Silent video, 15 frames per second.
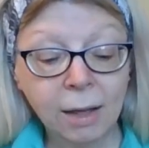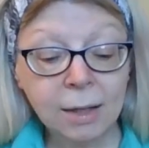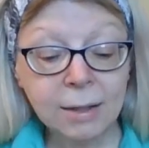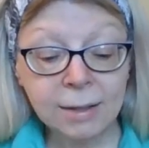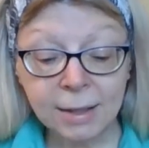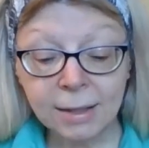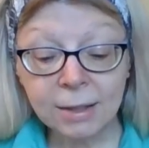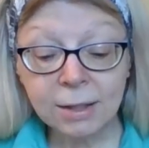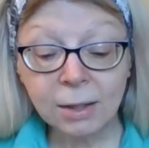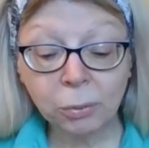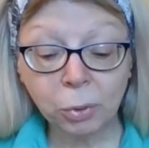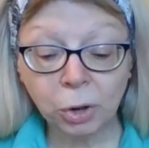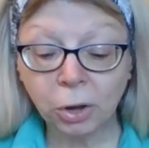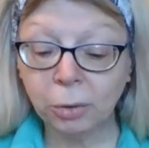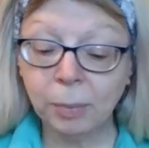Since the
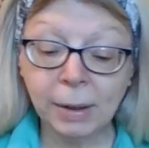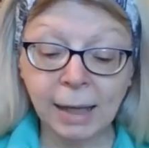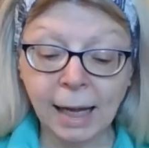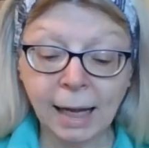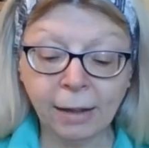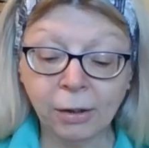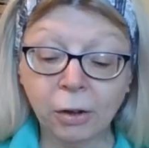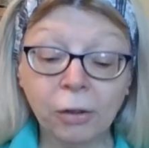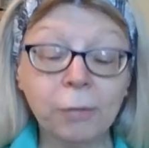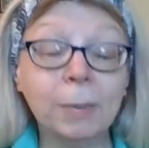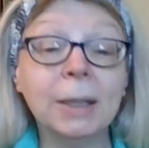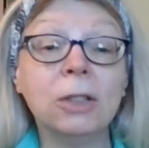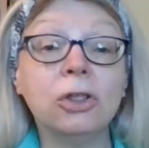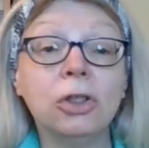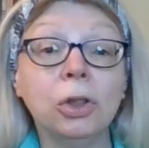world began, there have
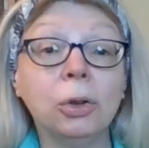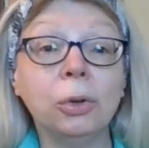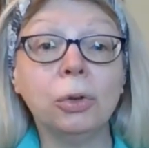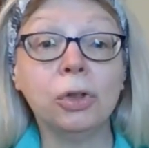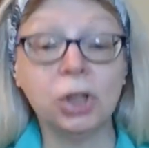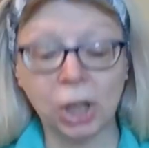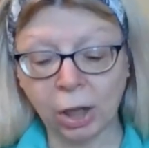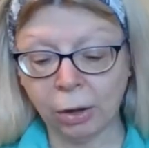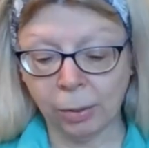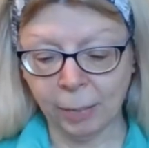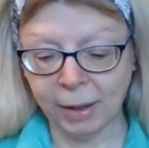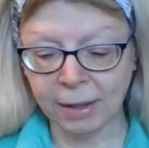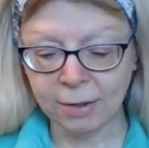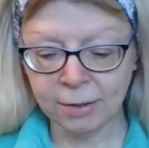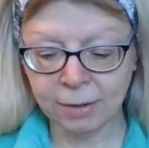been two
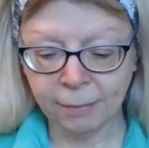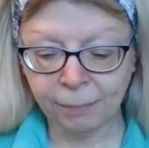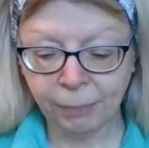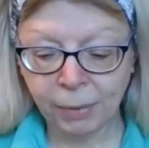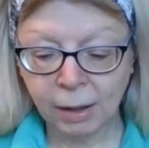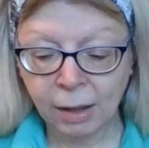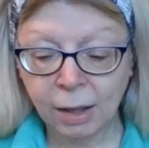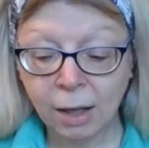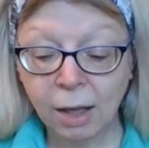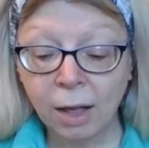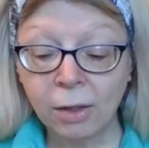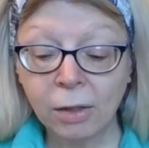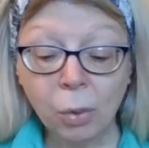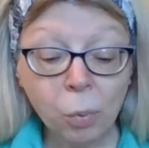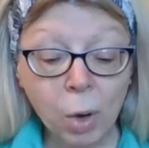Jeremies.
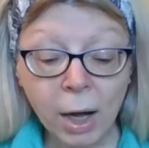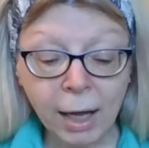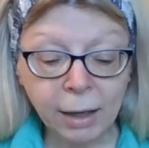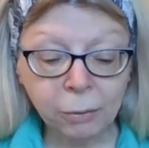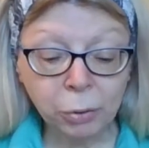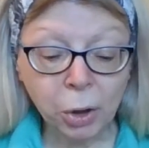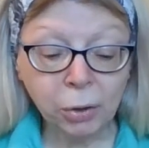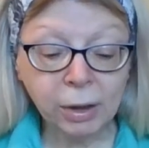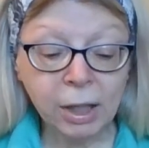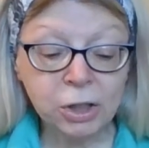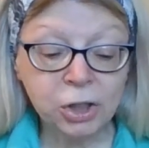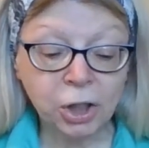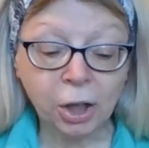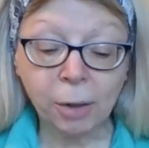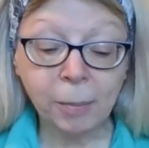The one wrote a
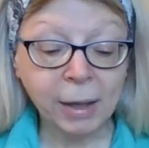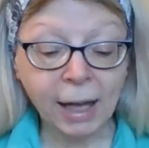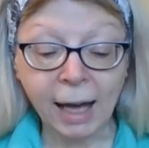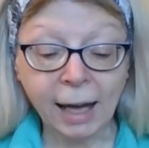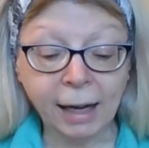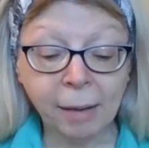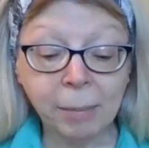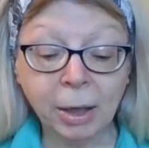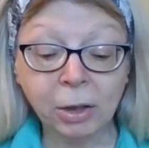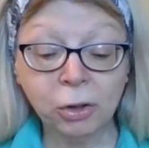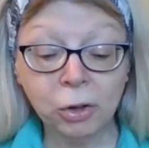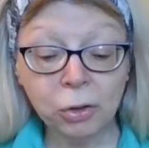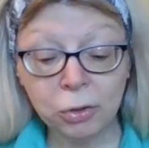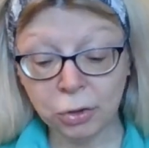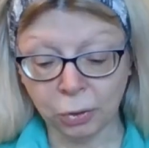Jeremiad about
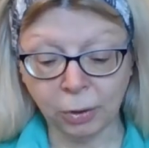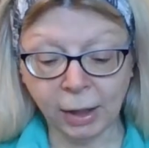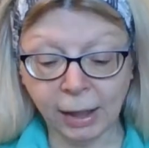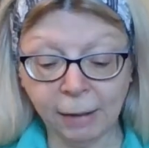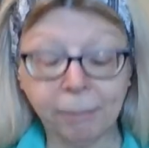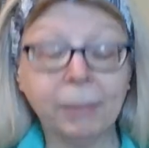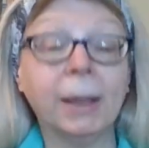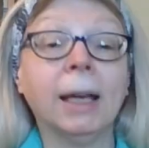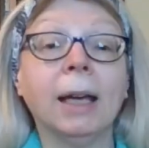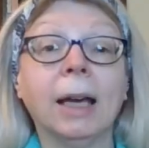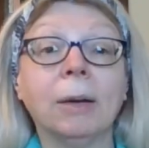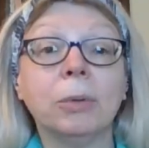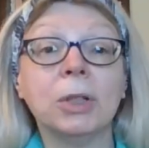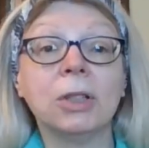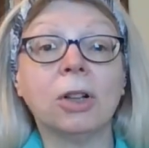usury
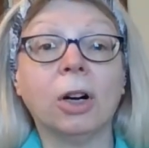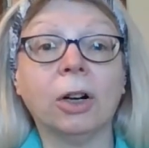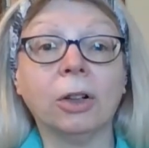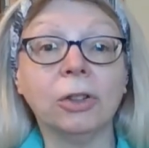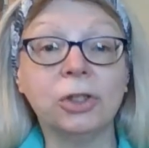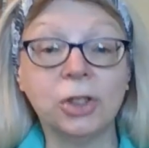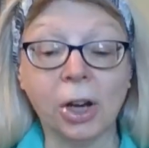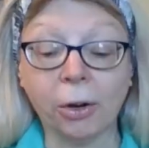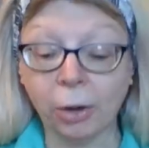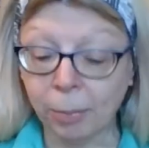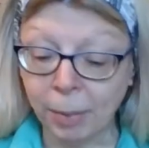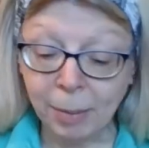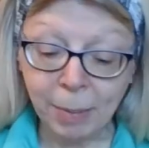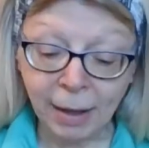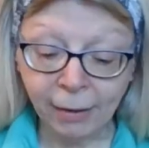and was called
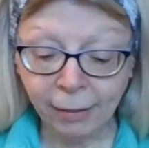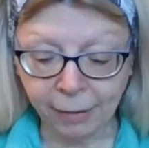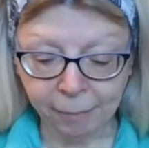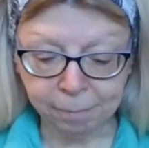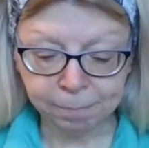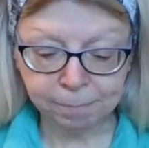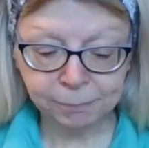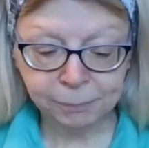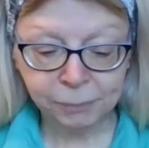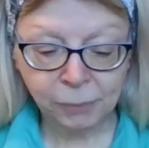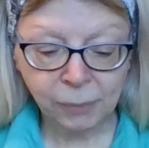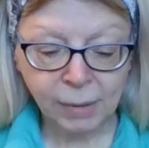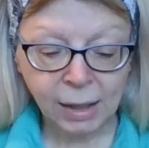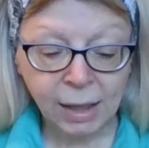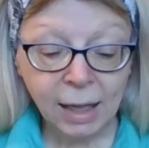Jeremy Bentham.
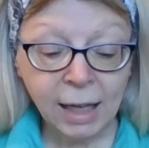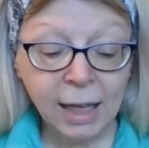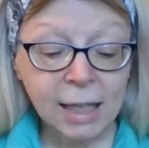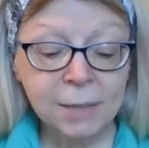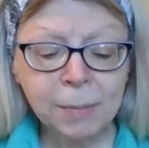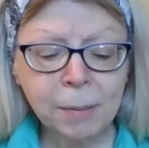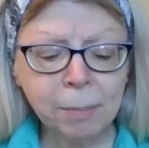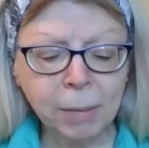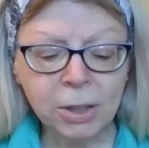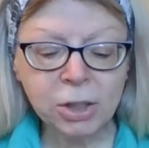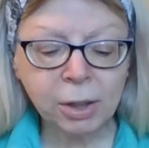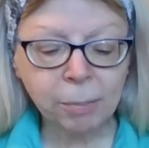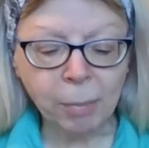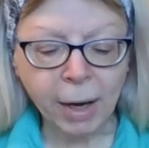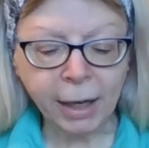He has been much
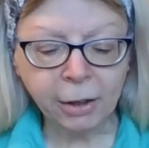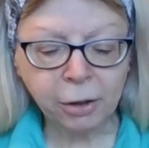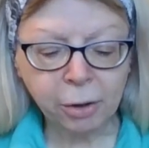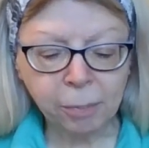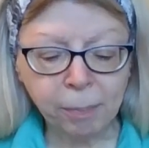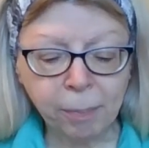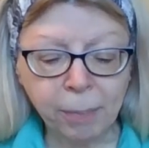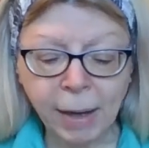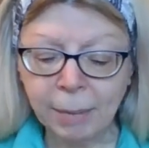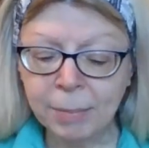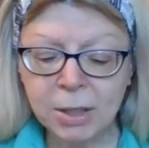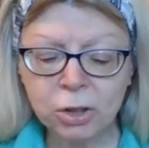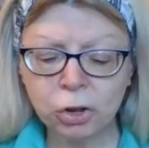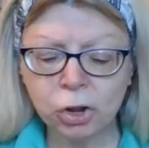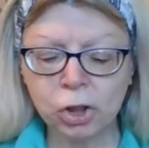admired by
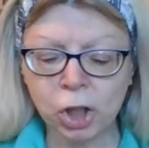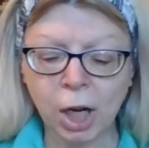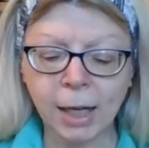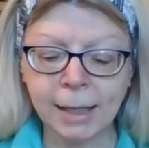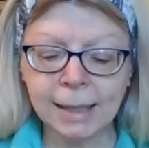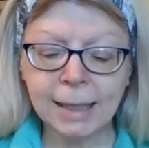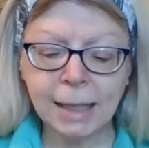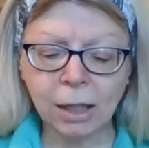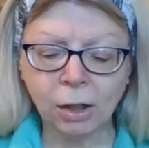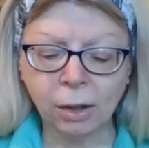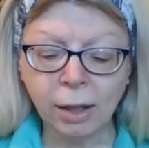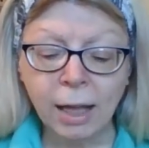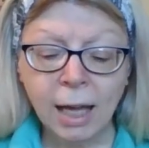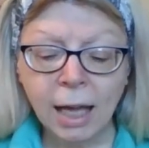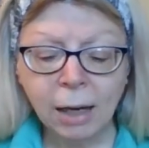Mr. John
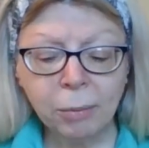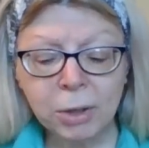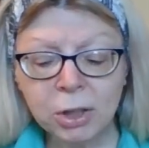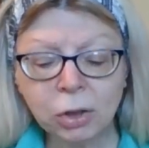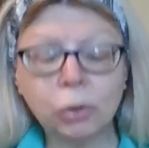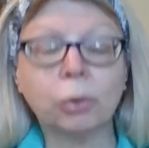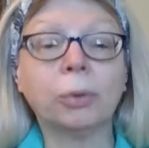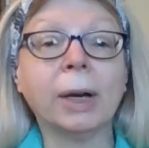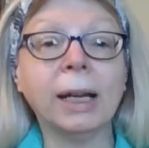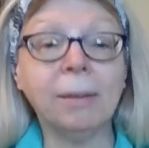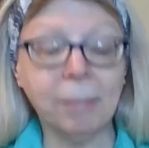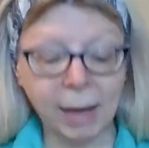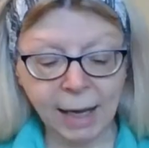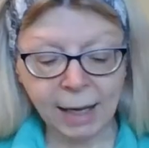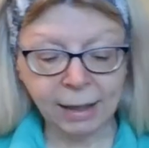Neal and was a great
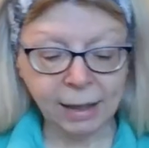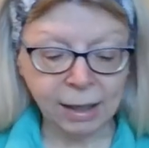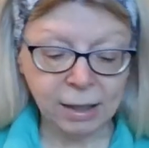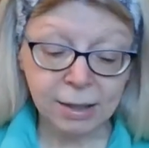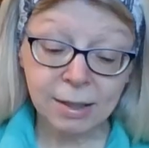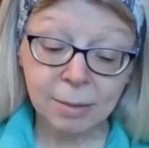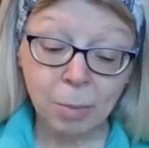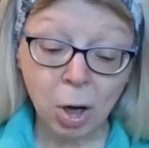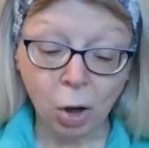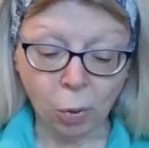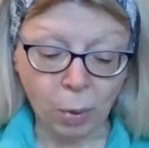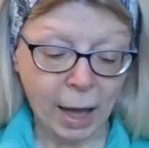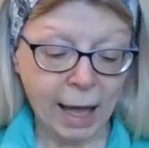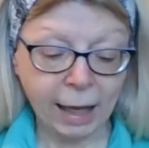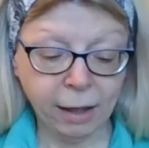man in a small
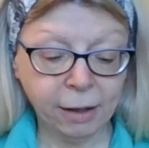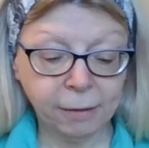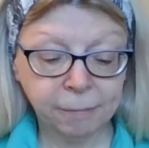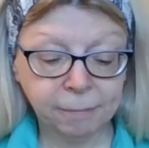way.